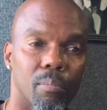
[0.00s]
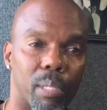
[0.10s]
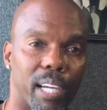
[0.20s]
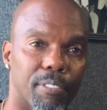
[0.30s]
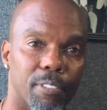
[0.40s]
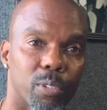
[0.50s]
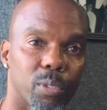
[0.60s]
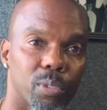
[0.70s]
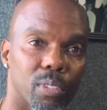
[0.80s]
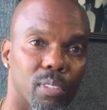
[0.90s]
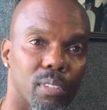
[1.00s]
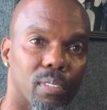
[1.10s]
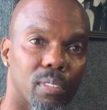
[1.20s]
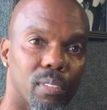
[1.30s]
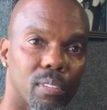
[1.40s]

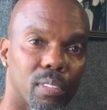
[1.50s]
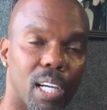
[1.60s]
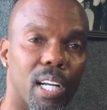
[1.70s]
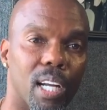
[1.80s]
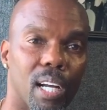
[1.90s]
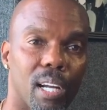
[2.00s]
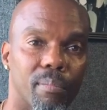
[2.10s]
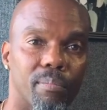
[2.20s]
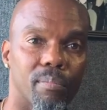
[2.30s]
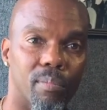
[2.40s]
BlackFuse.com.